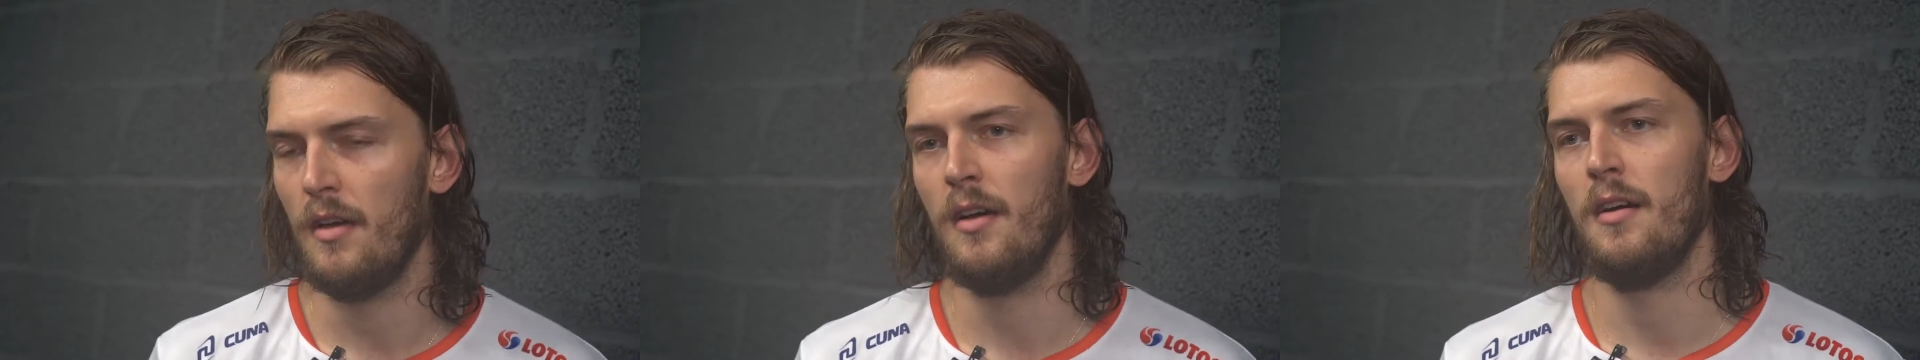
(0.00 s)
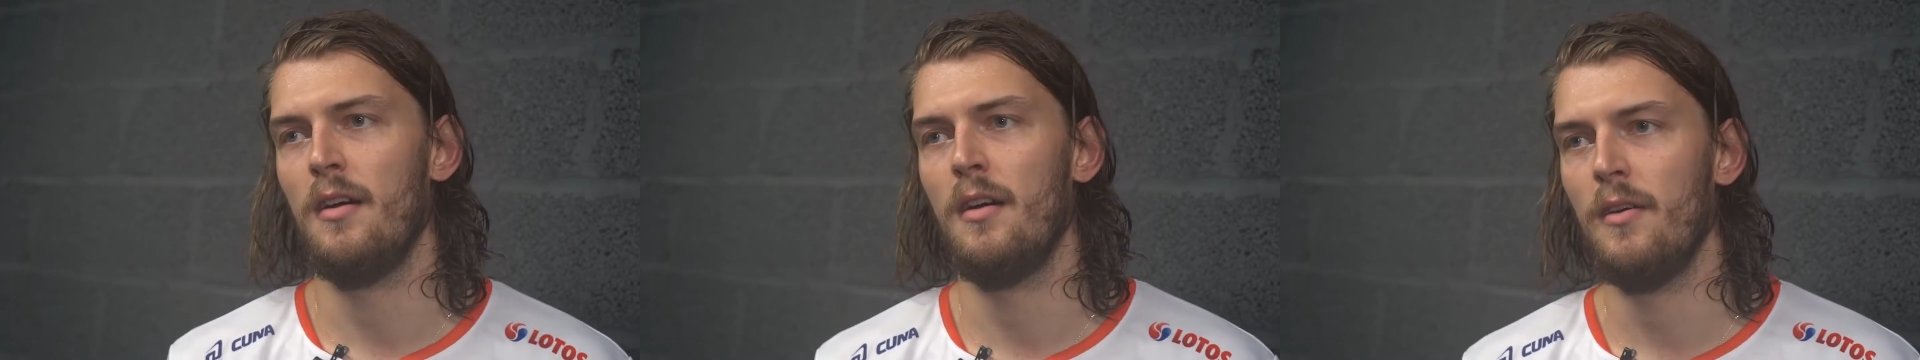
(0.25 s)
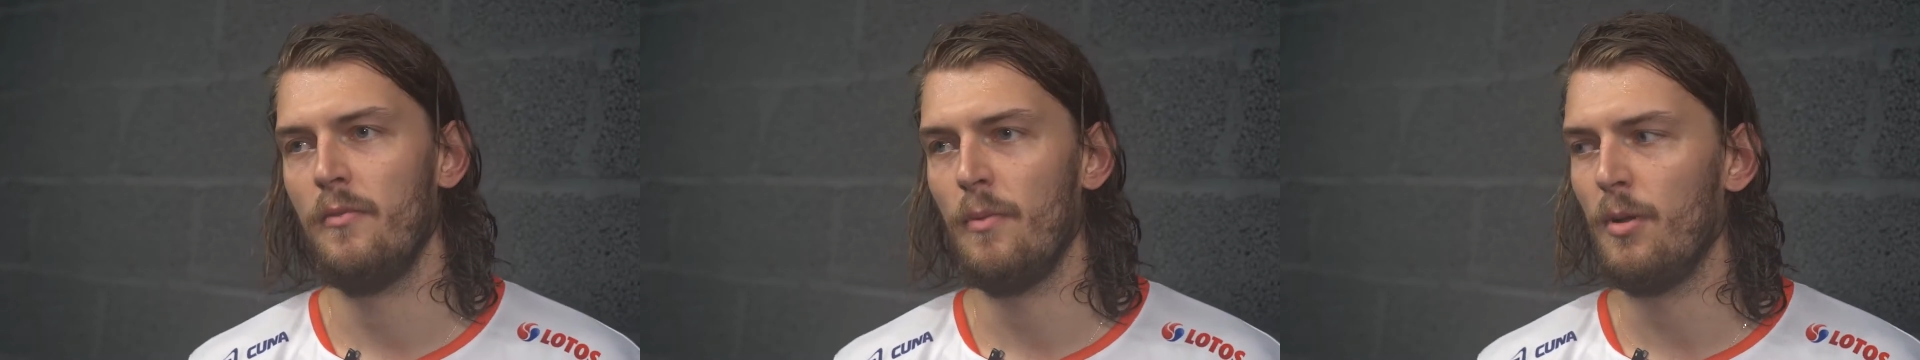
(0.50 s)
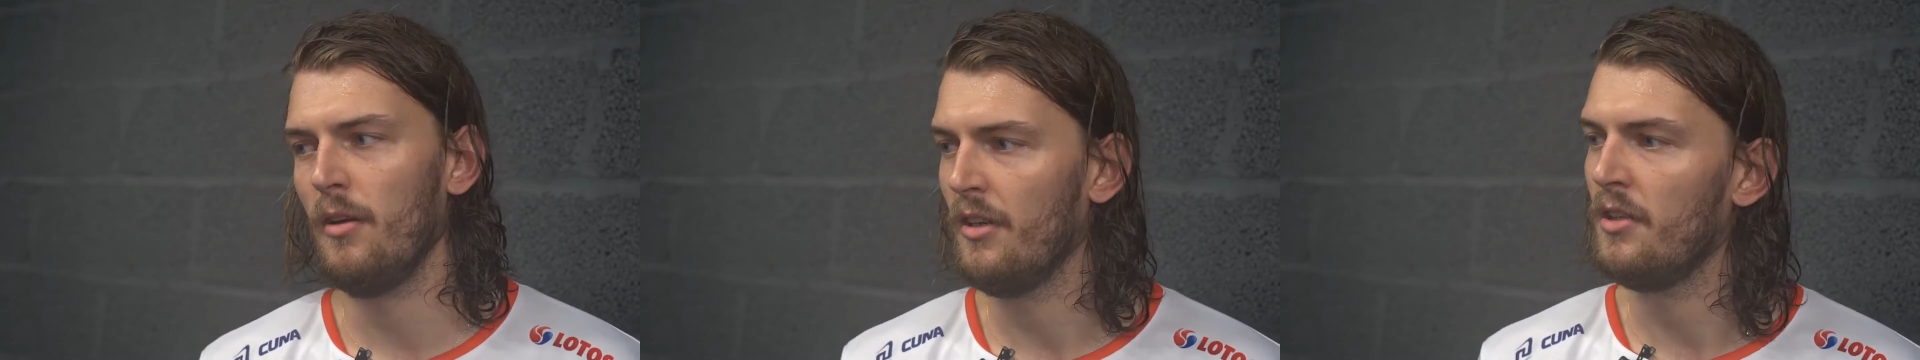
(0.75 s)
yes. We
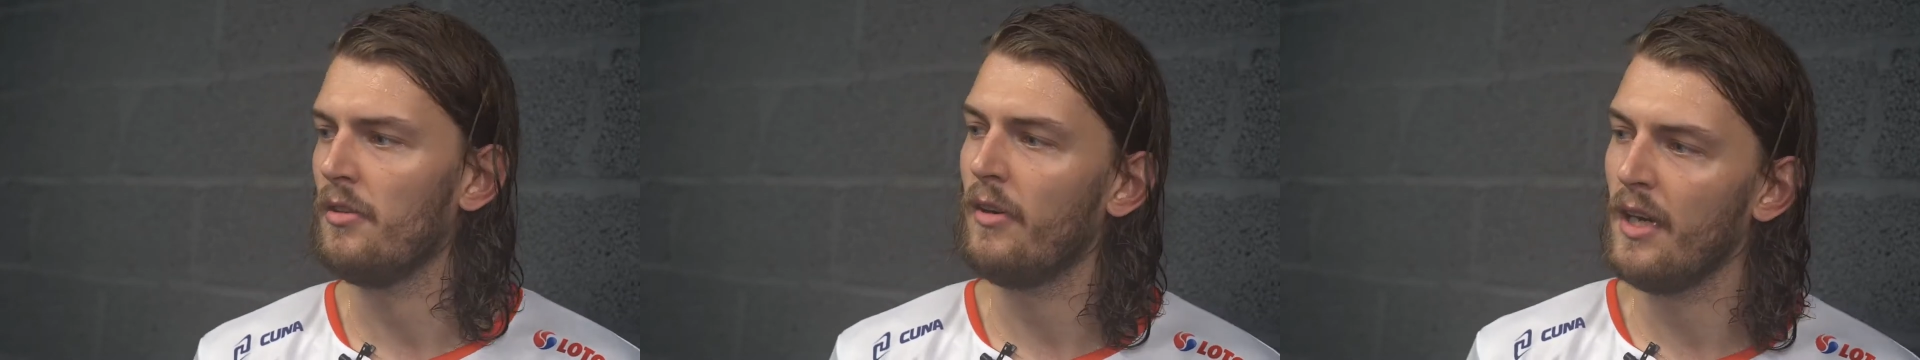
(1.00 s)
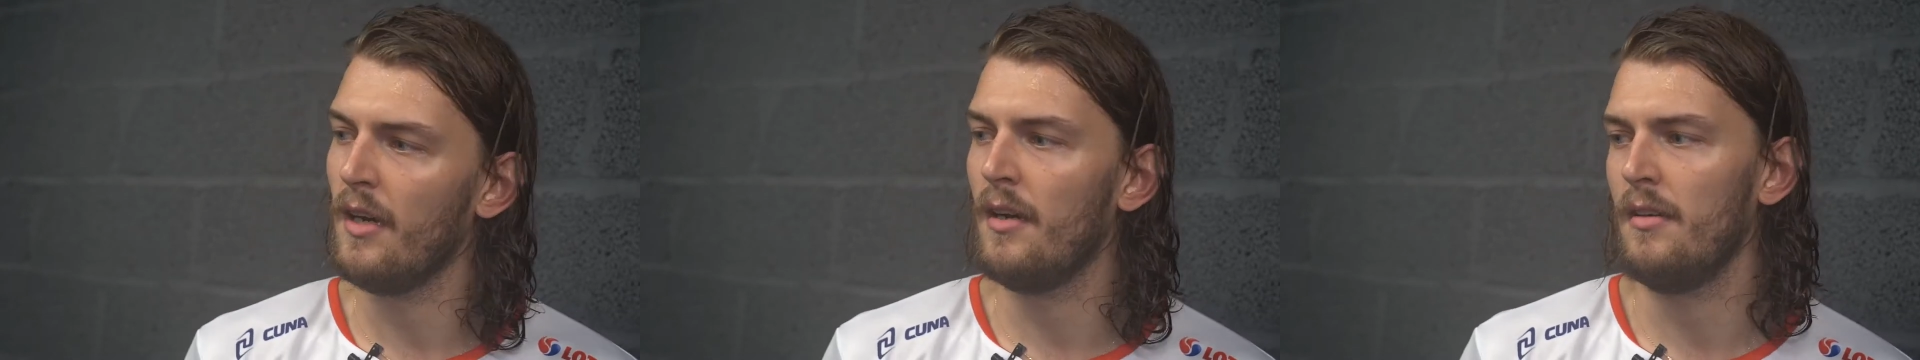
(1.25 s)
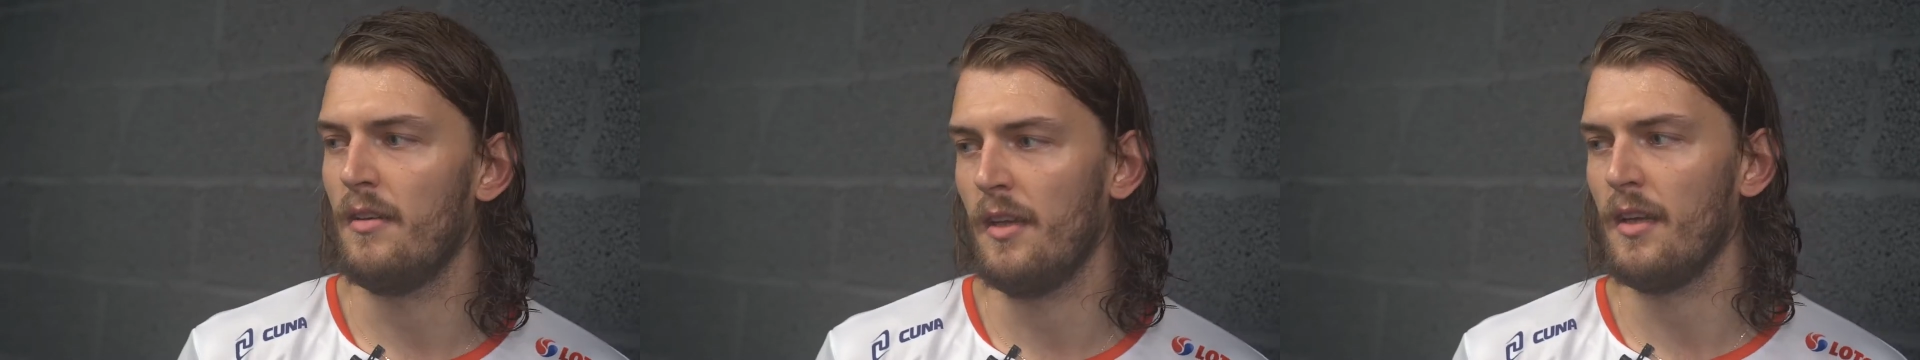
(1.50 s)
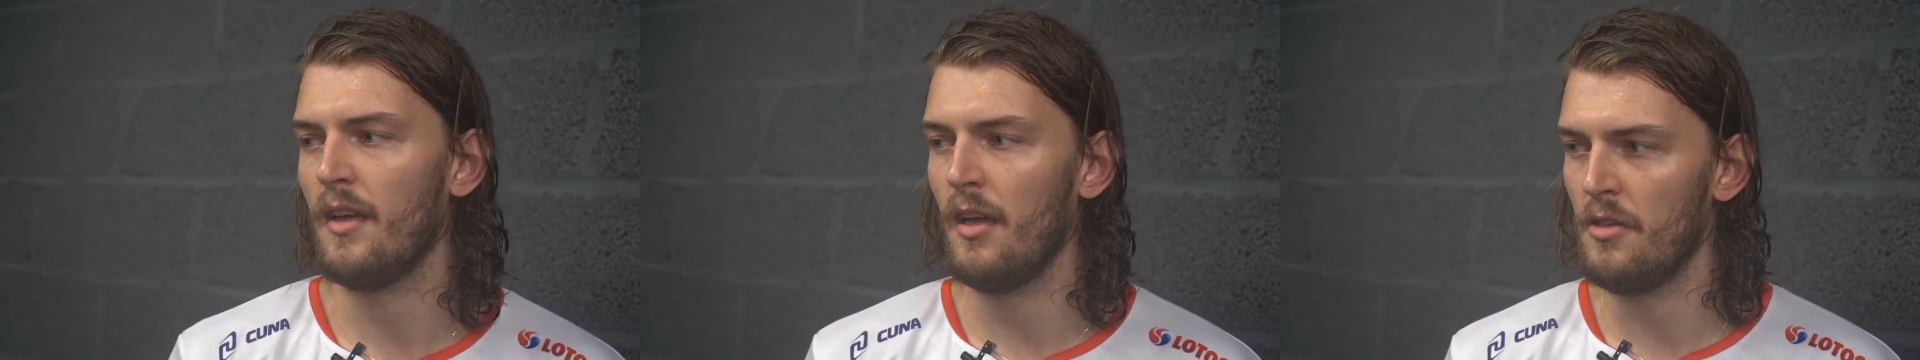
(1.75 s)
play with Riga,
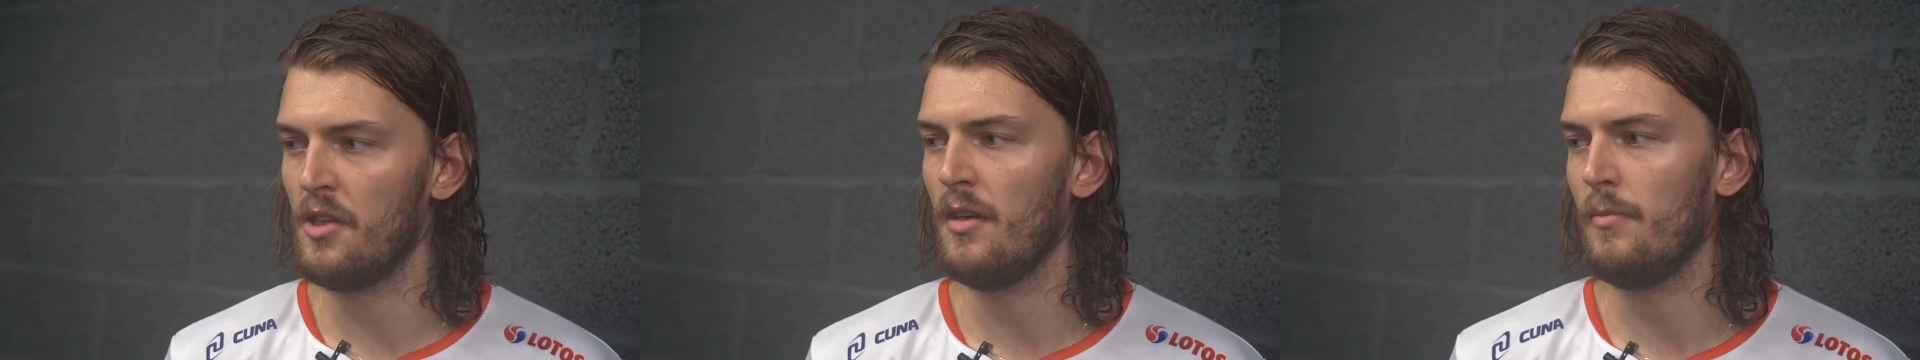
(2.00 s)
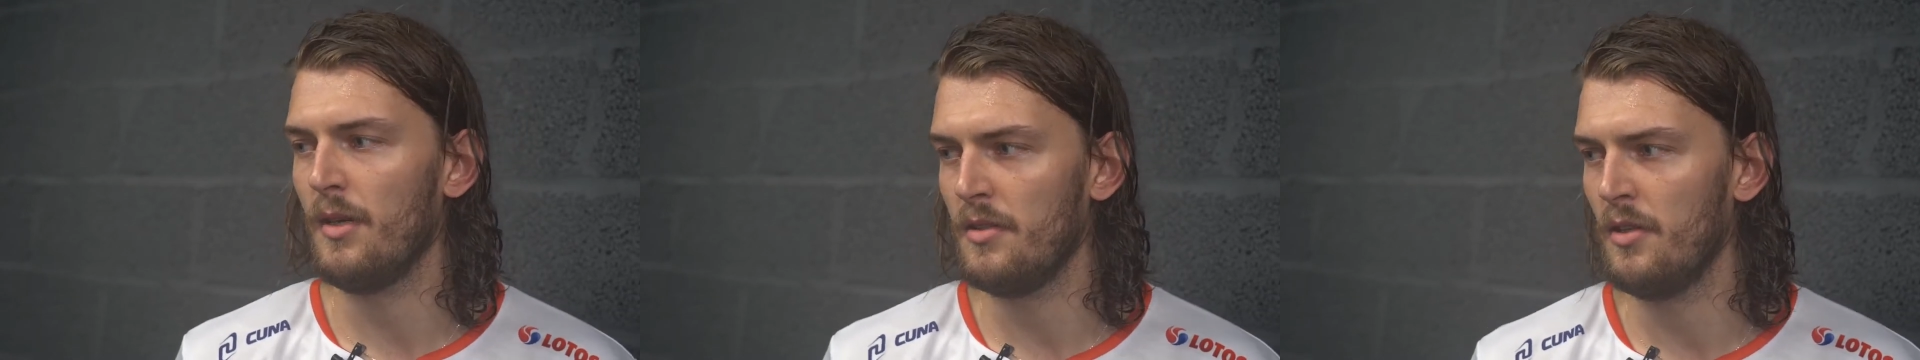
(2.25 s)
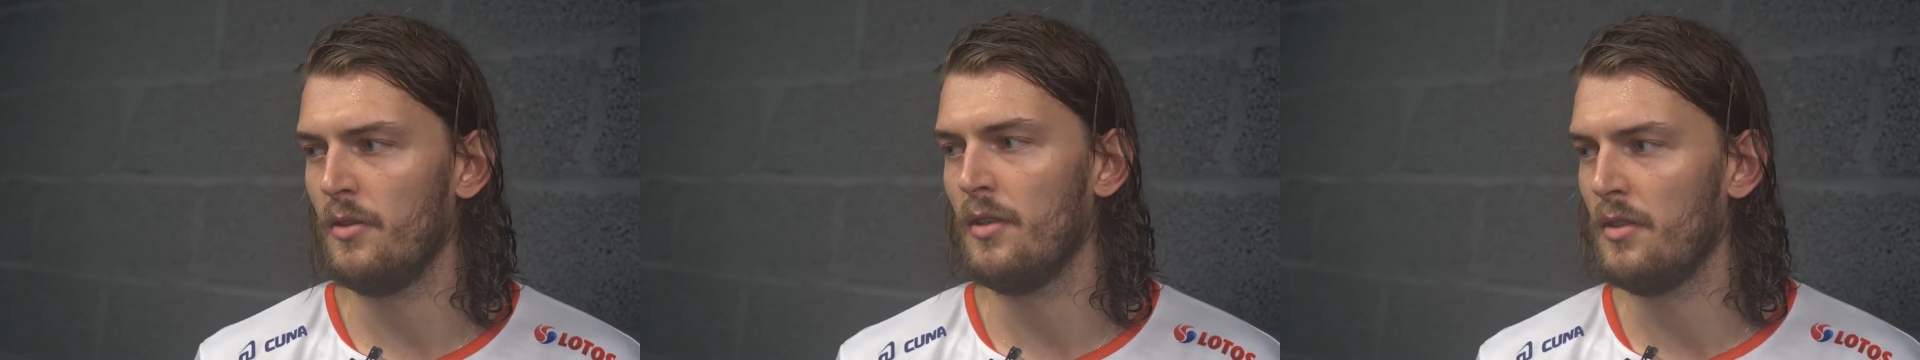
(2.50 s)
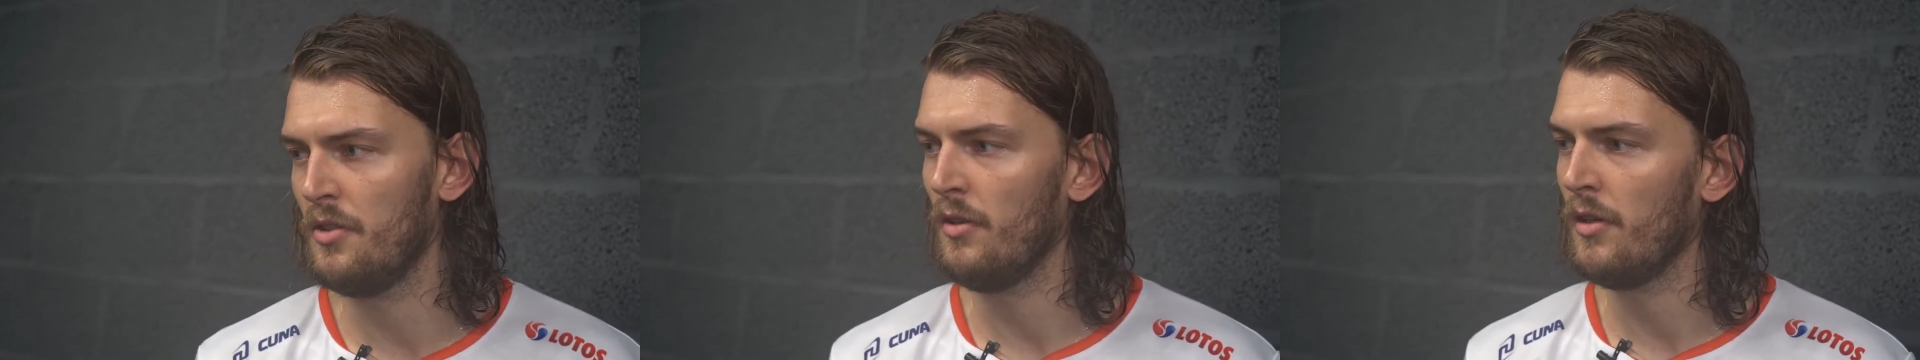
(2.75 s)
like KHL, but
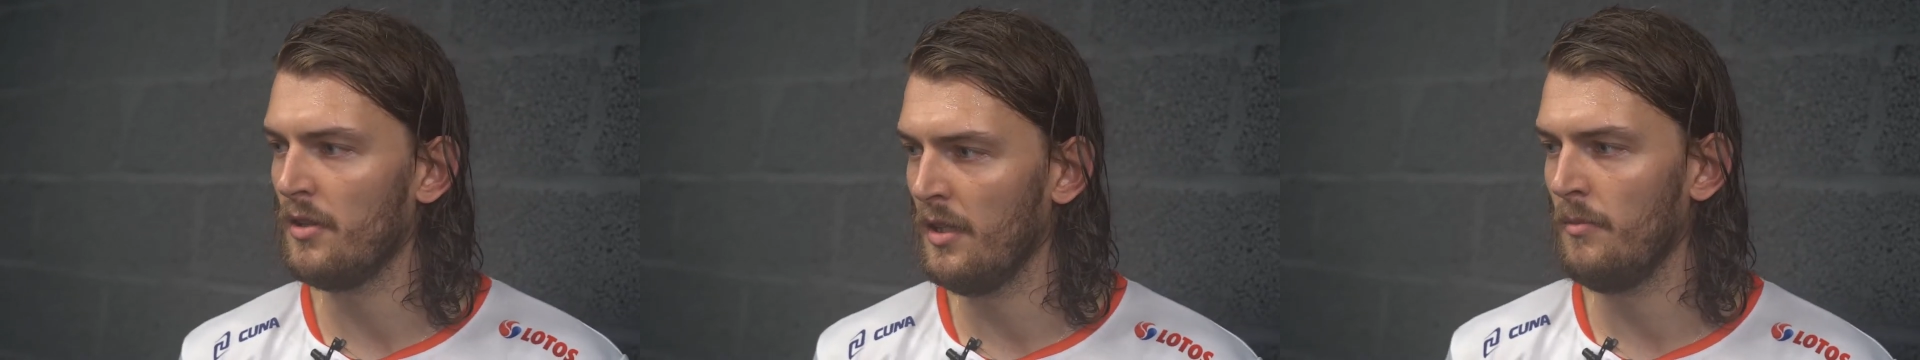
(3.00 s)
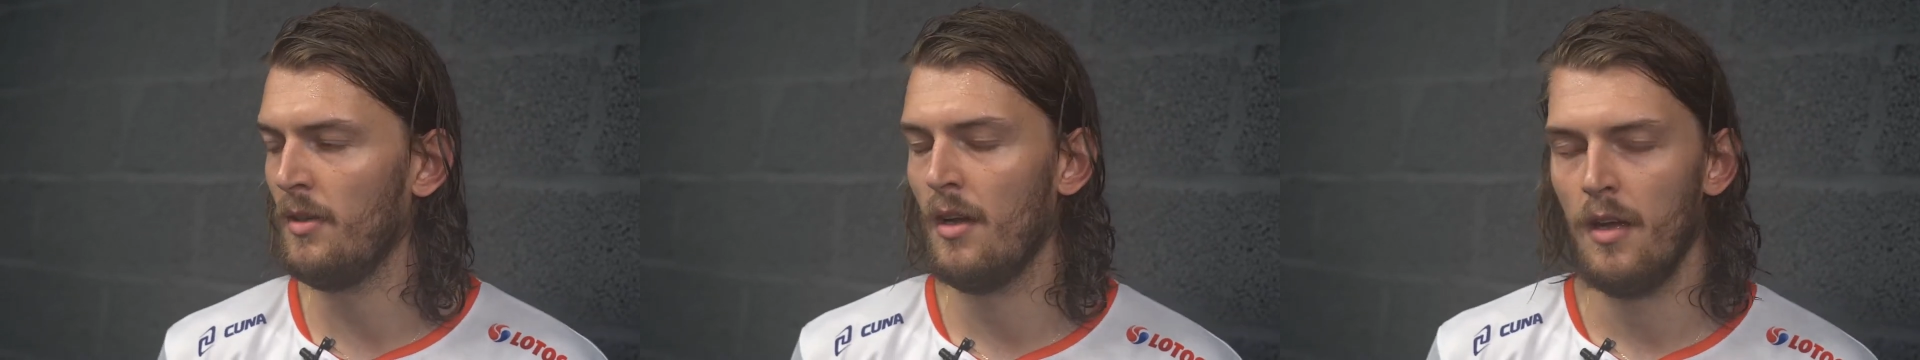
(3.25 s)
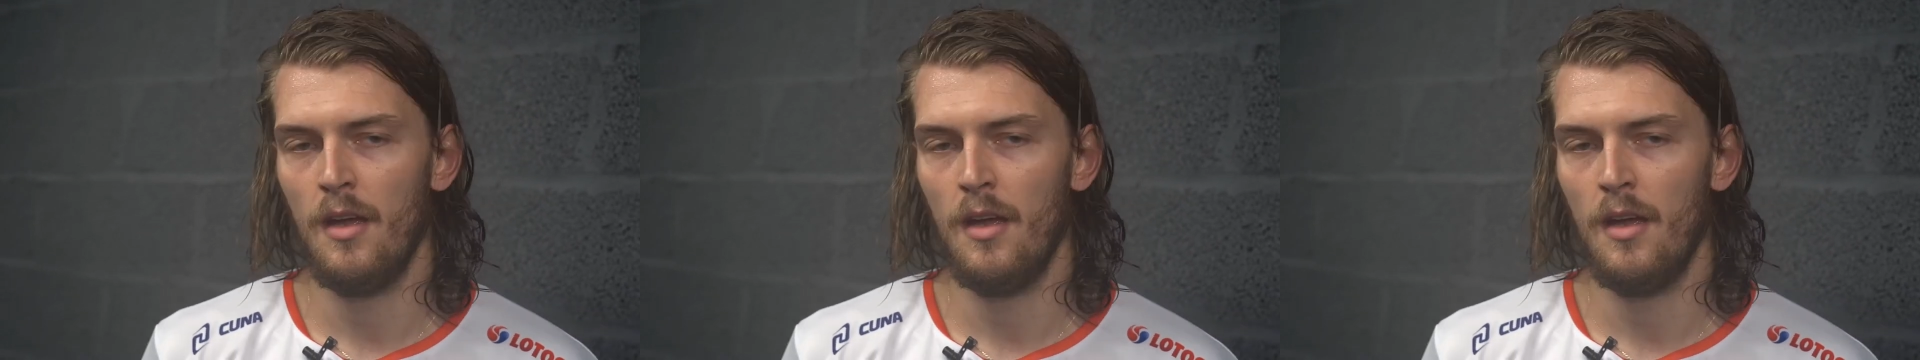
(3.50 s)
uh, junior team.